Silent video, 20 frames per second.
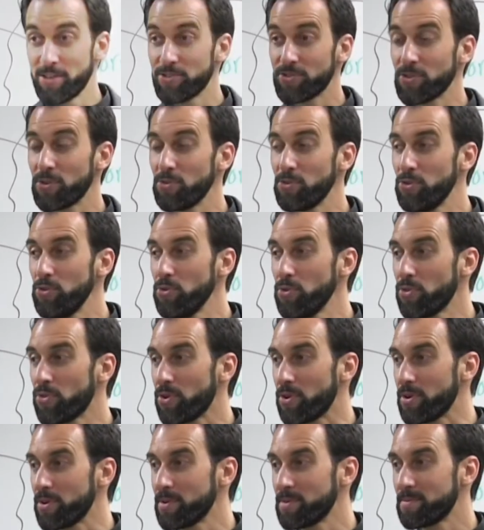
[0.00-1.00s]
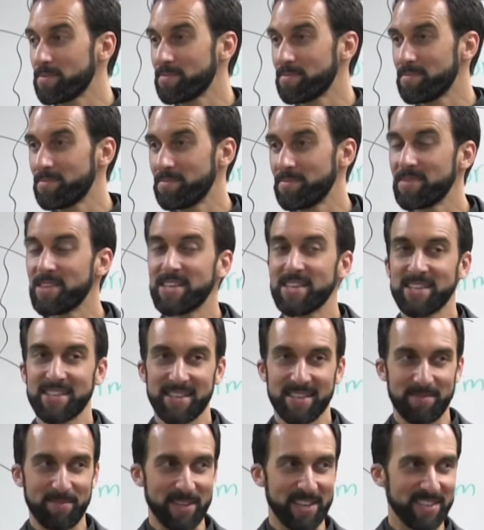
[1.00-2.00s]
So Luther,
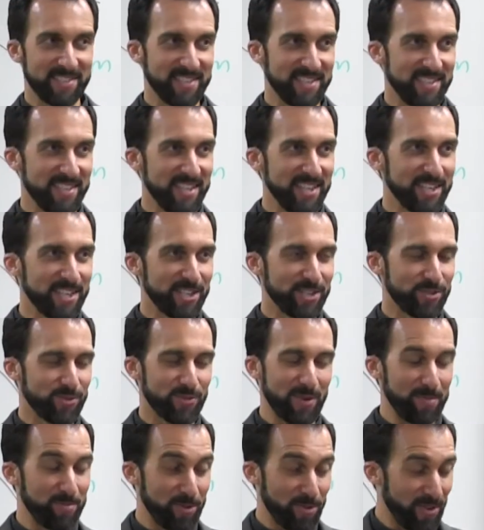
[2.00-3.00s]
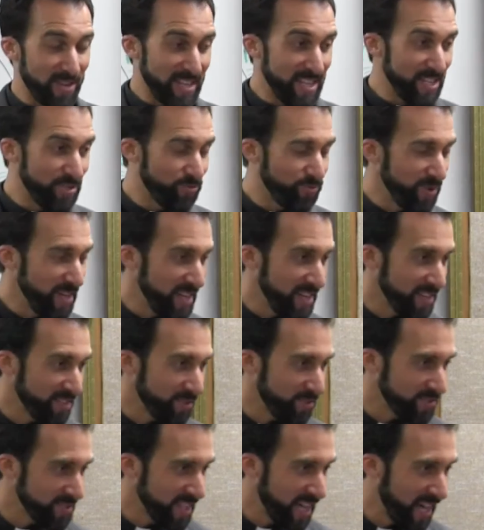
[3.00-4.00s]
because he's teaching scripture and he's reading
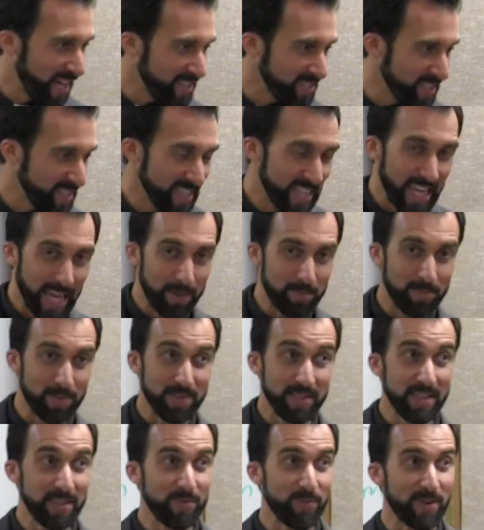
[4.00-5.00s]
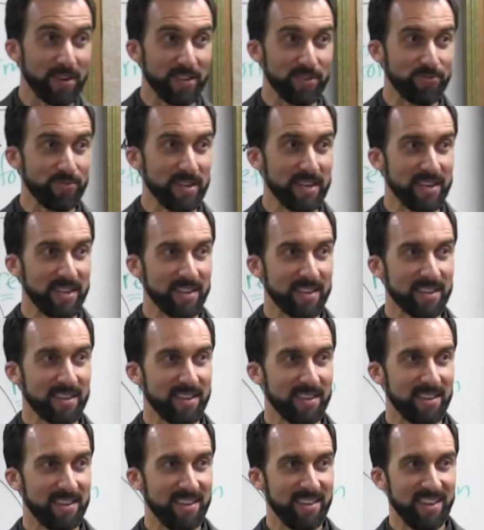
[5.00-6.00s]
those lines and he can't believe what he's reading,
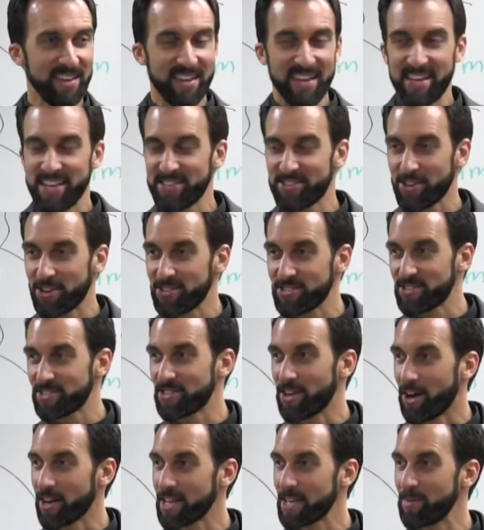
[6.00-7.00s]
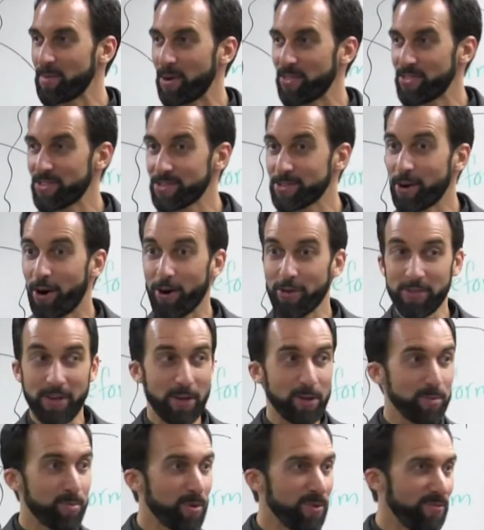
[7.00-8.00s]
he starts talking about this to all the
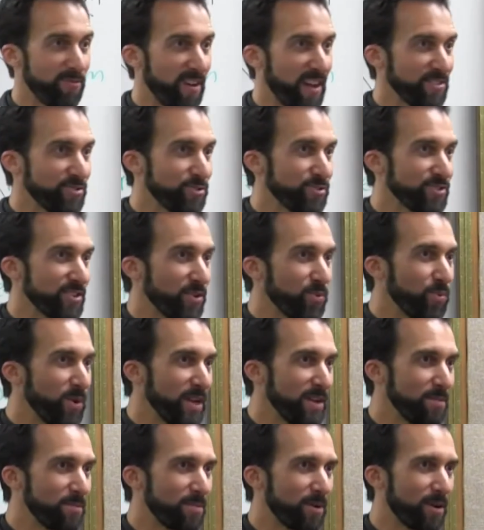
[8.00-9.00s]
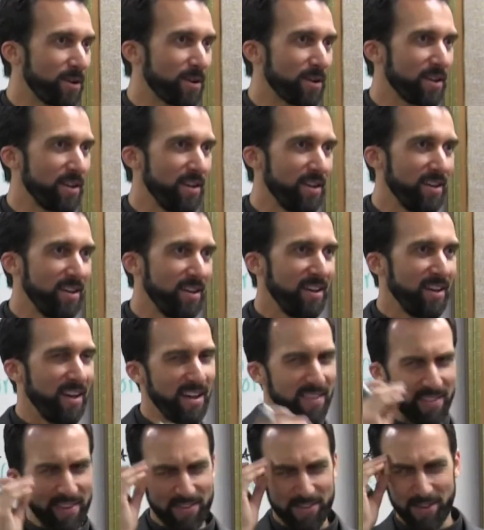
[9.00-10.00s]
other professors at Wittenberg,
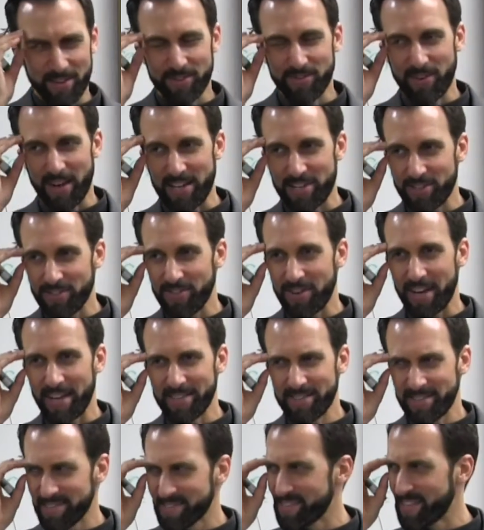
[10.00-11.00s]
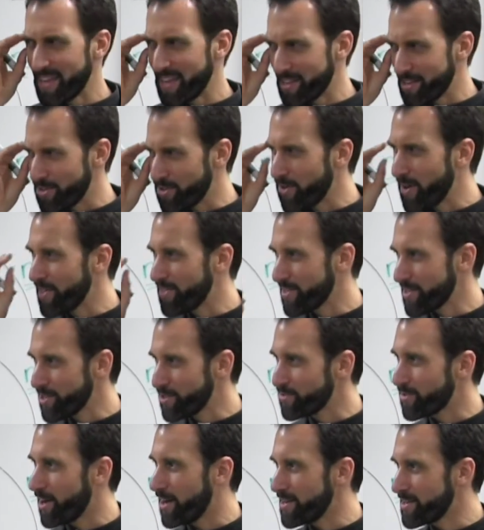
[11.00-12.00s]
and they start scratching their heads and saying, you know, I think
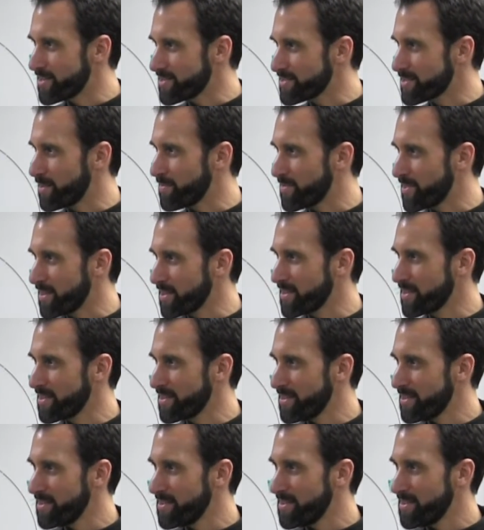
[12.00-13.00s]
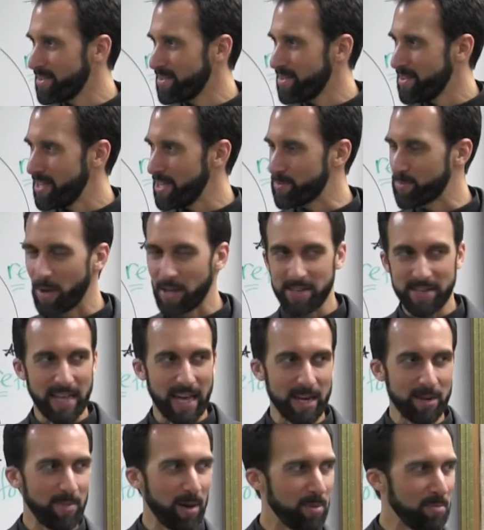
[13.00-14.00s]
you're onto something. It's probably
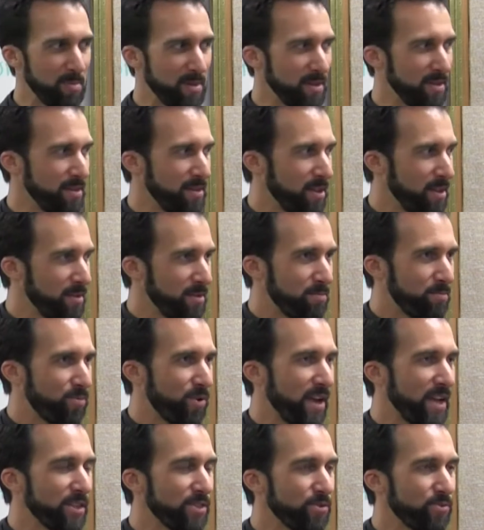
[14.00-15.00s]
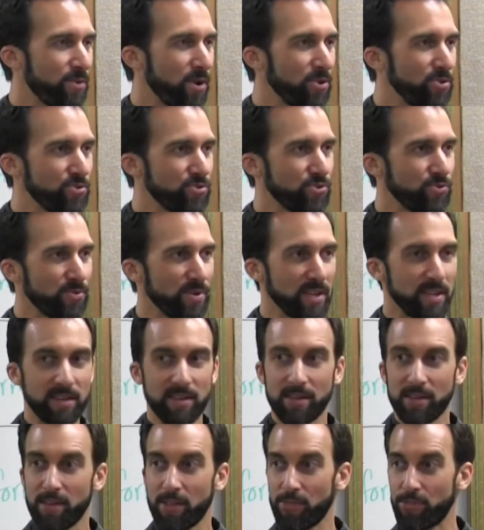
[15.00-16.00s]
not about me praying the rosary
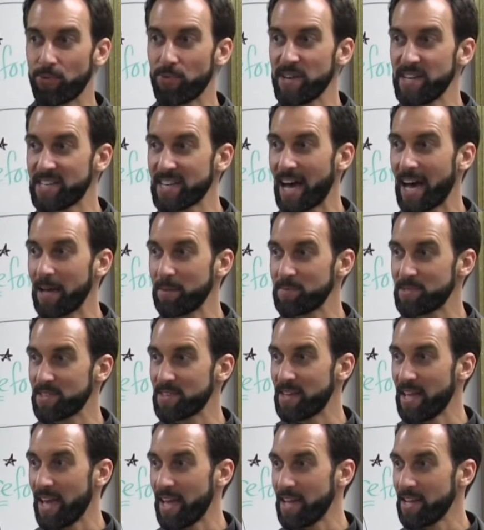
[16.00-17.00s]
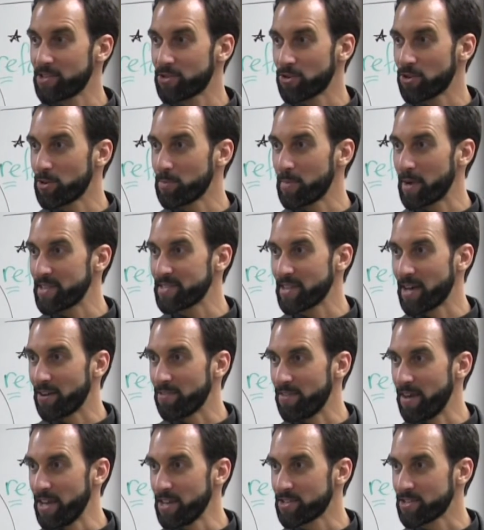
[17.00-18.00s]
three times a day to earn my
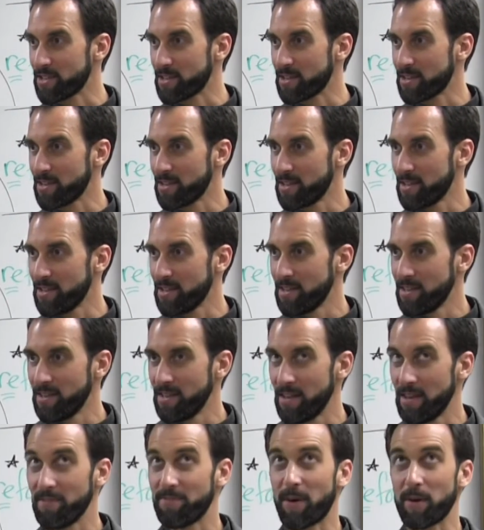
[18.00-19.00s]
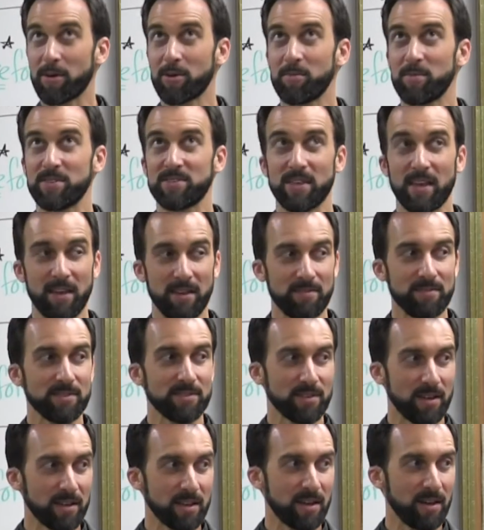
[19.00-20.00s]
salvation. If I'm going to be saved, it's
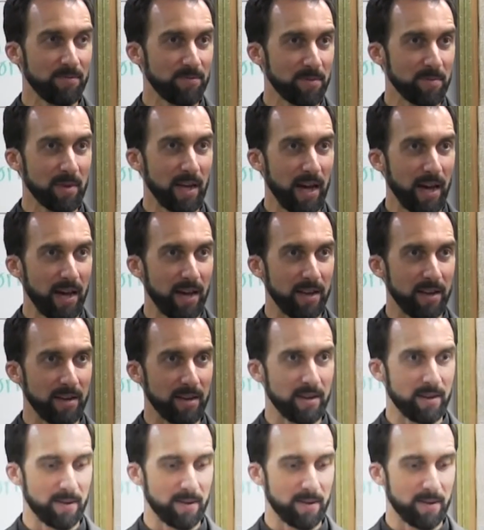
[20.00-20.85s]
going to come from God.